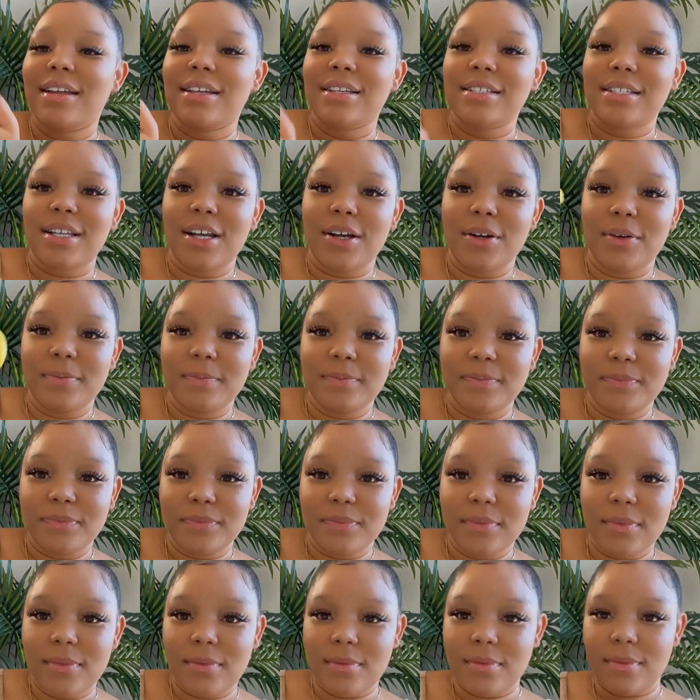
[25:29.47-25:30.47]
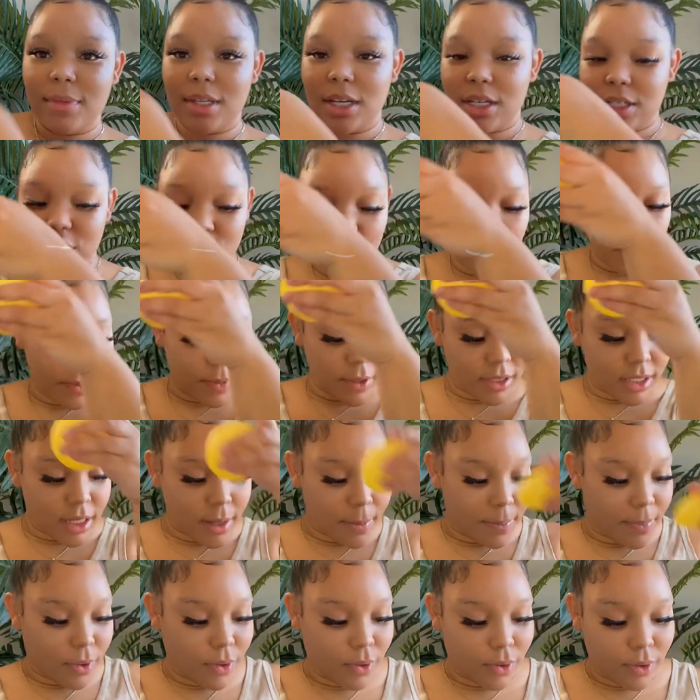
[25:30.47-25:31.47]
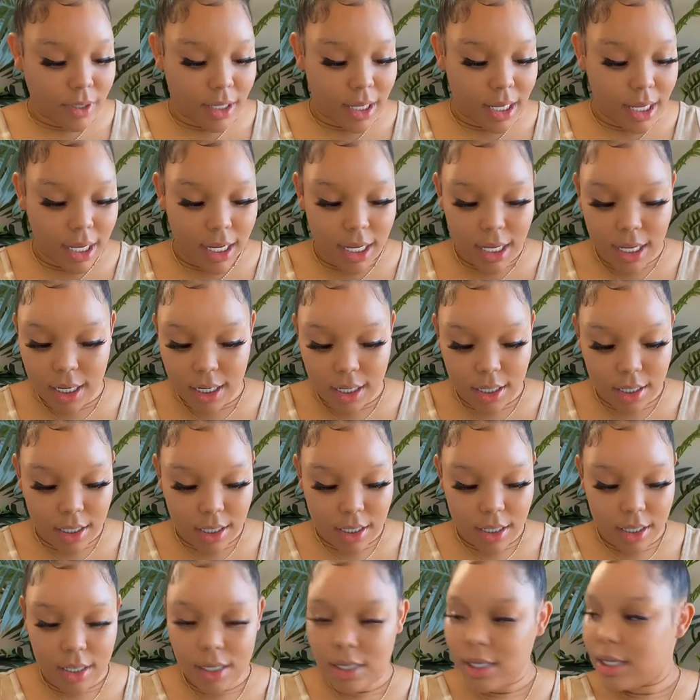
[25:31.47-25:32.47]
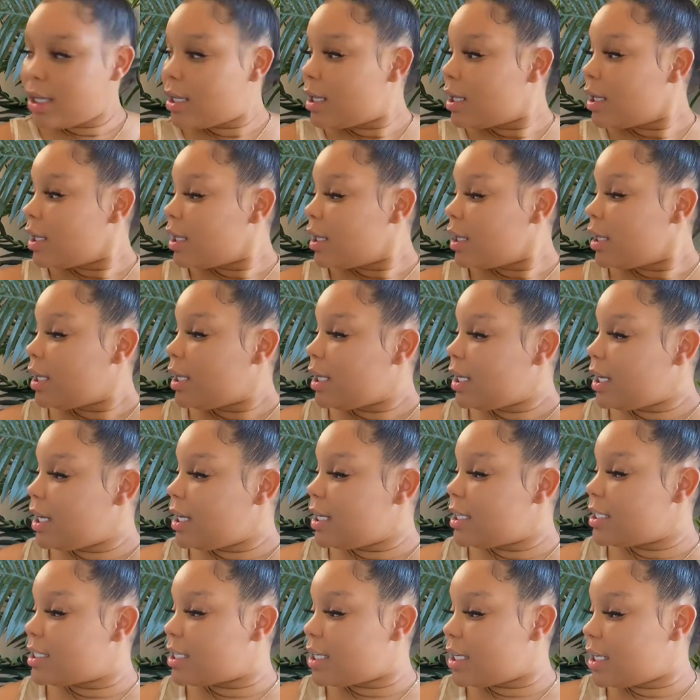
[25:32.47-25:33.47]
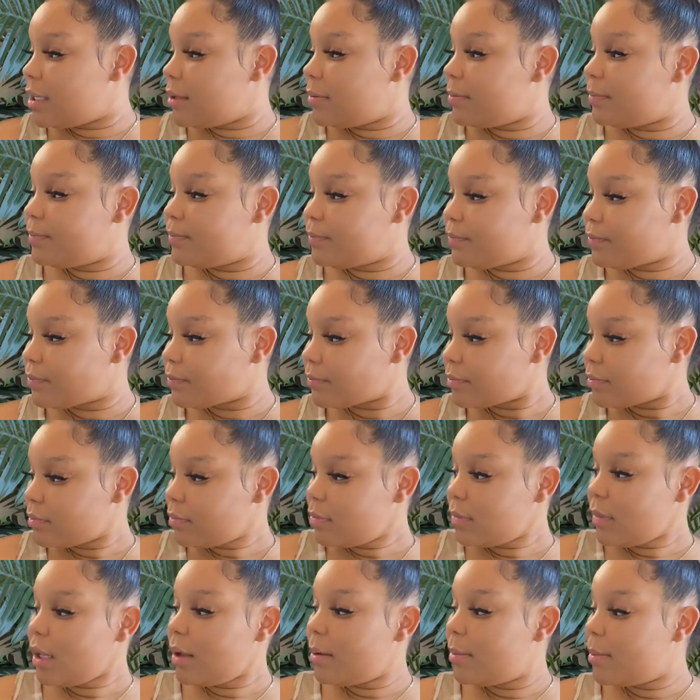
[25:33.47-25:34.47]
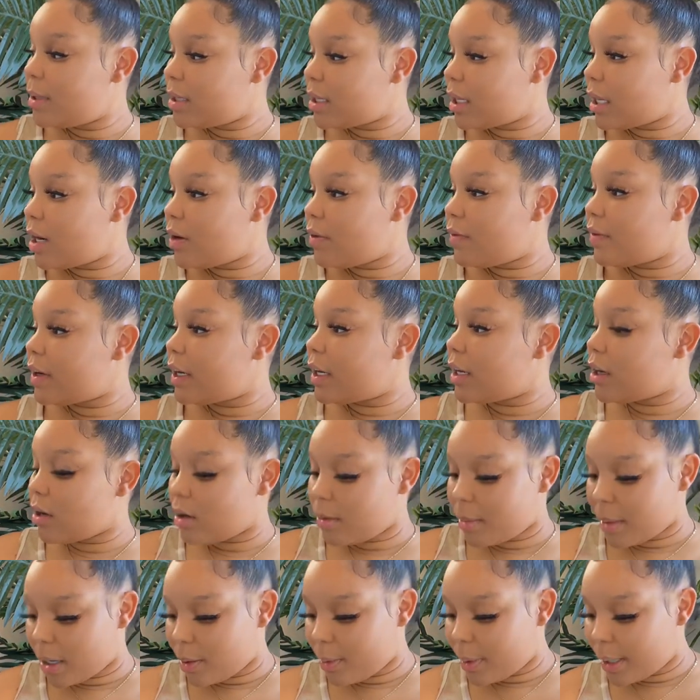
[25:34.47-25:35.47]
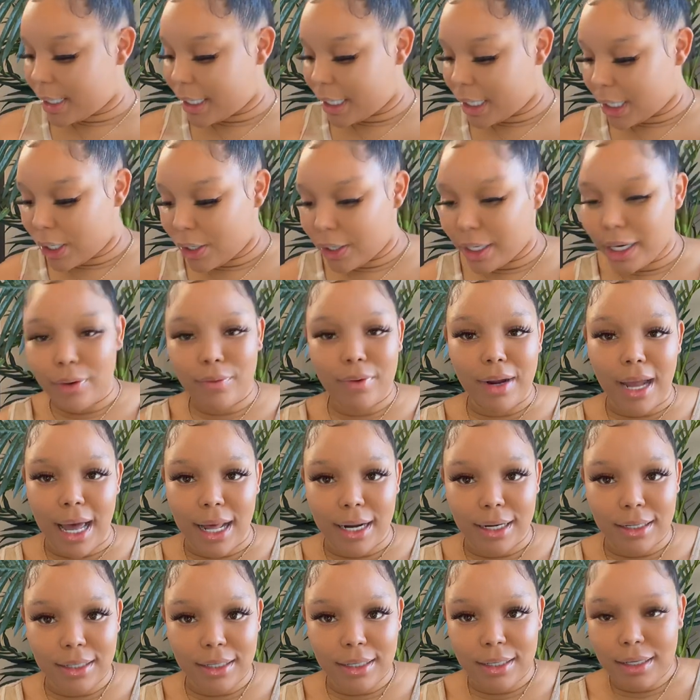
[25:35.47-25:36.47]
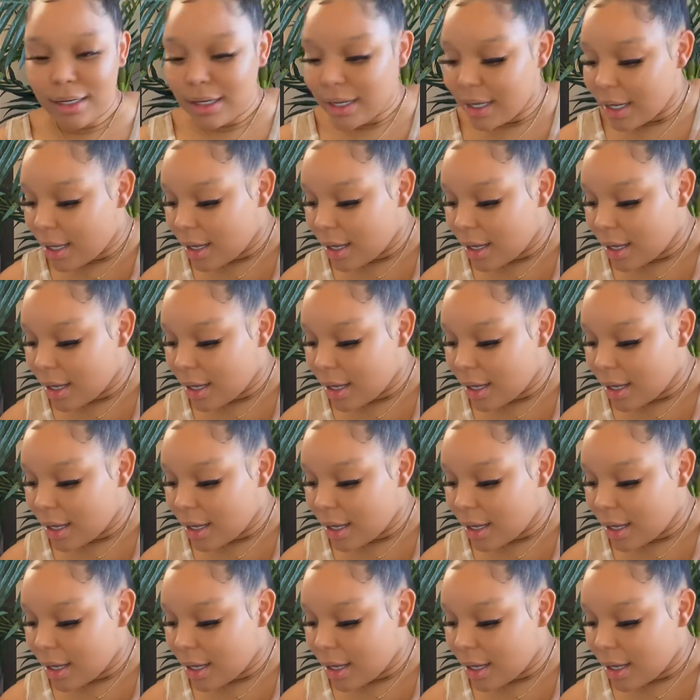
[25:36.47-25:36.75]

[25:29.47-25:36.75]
so super simple and easy. Put that over there, don't nobody want to hear all that rattling.